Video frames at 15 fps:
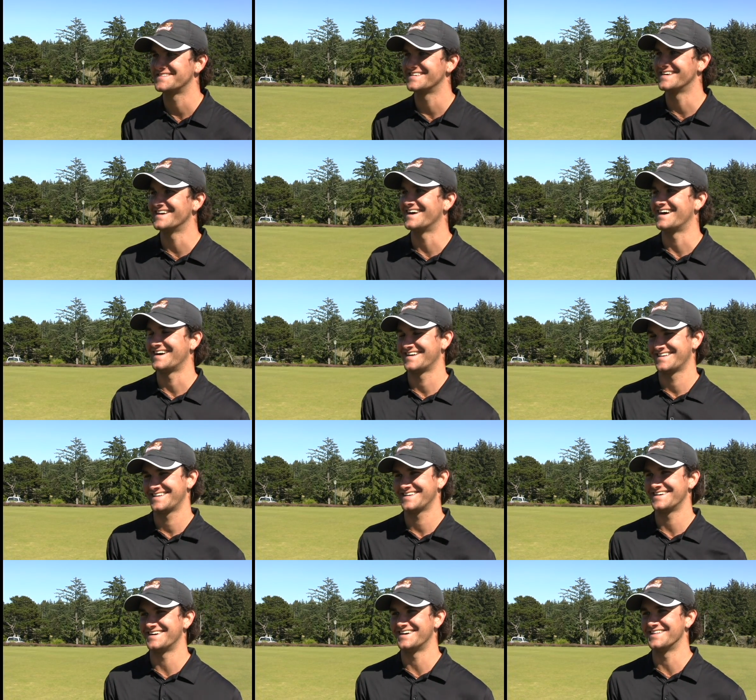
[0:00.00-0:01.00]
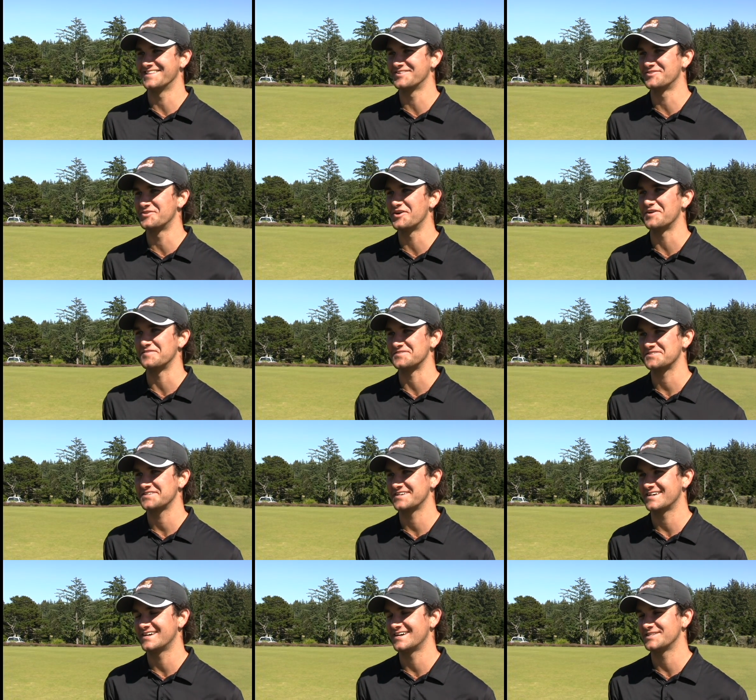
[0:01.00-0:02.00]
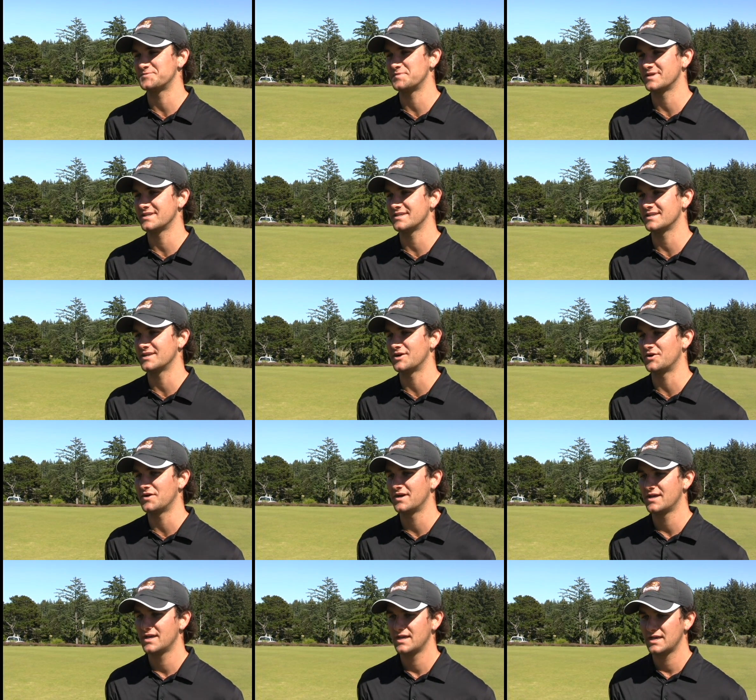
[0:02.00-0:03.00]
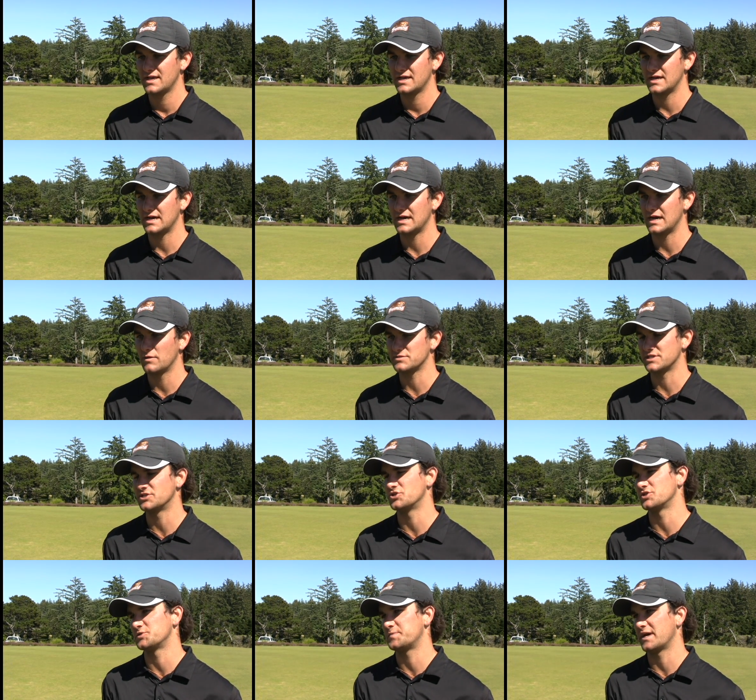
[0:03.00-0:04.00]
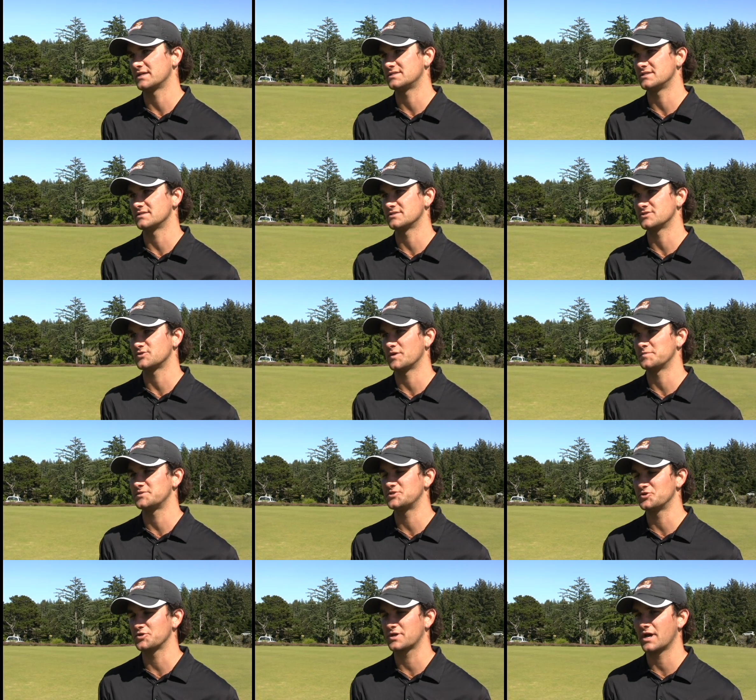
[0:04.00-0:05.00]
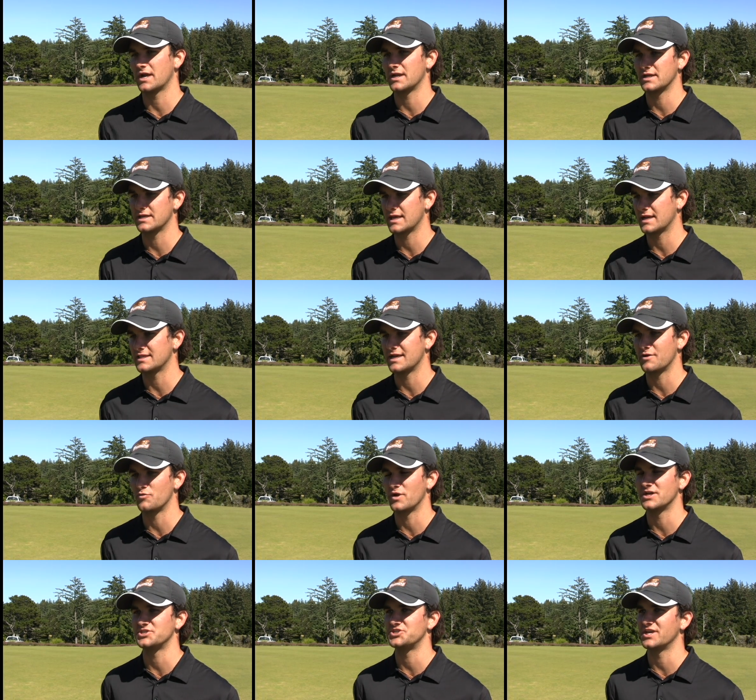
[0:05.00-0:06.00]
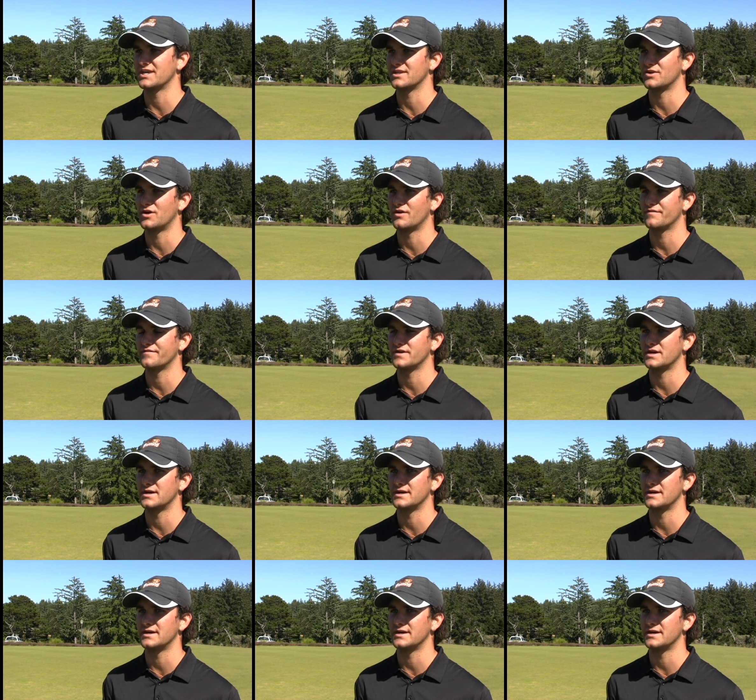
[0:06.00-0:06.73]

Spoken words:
Yeah, a little nerves. It's been, I was injured this past season, so I'm still kind of getting that rust shaken off.